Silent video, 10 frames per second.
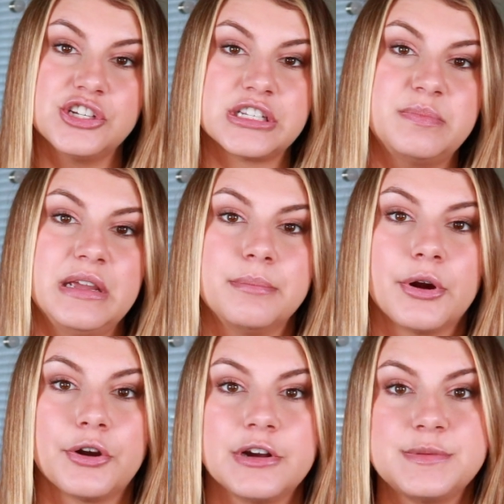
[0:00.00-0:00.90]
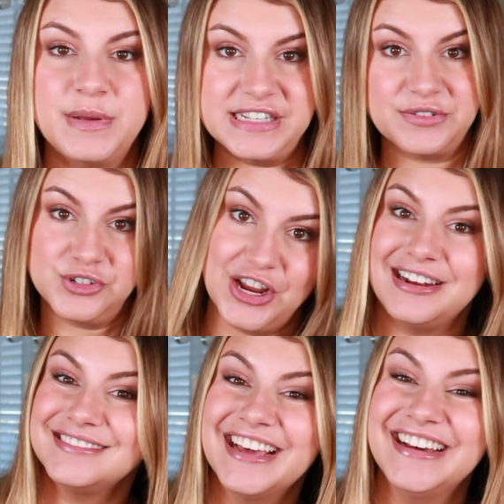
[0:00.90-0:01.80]
just to be a murderous piece of shit.
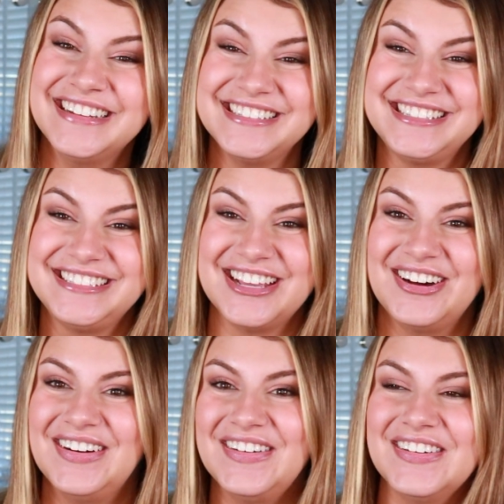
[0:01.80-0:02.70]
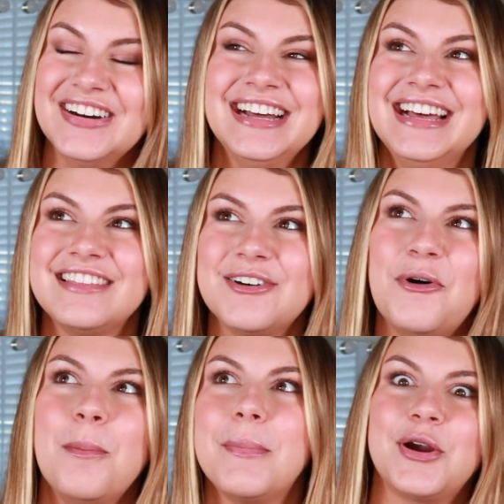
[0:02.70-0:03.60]
So the
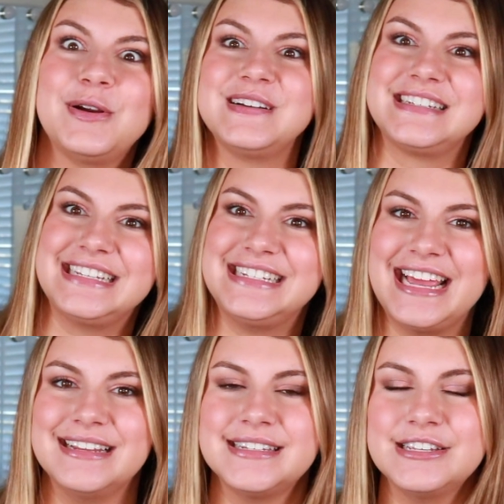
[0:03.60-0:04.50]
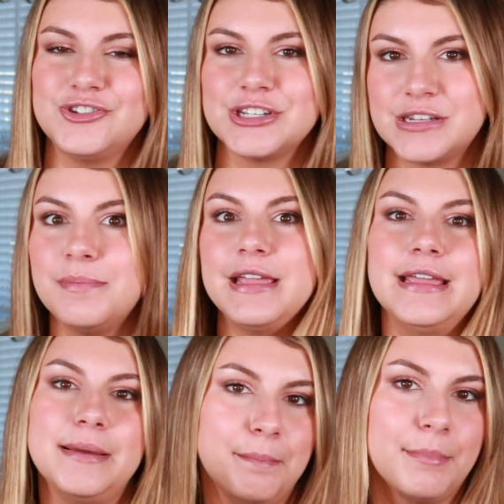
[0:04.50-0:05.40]
whole murderous intent is just to
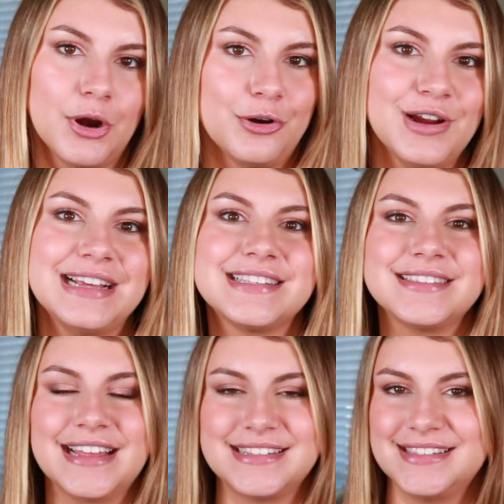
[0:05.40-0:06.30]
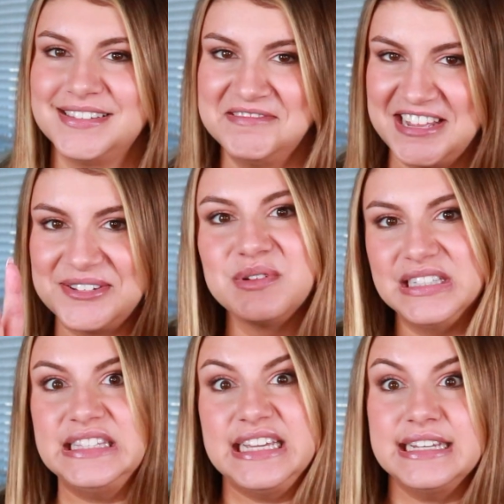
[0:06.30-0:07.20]
be murderous. That's
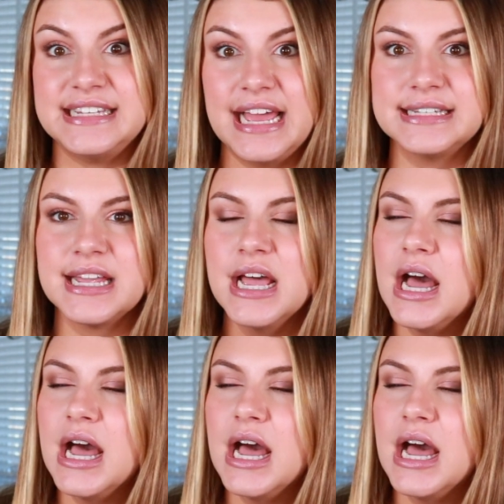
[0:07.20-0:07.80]
really the intent.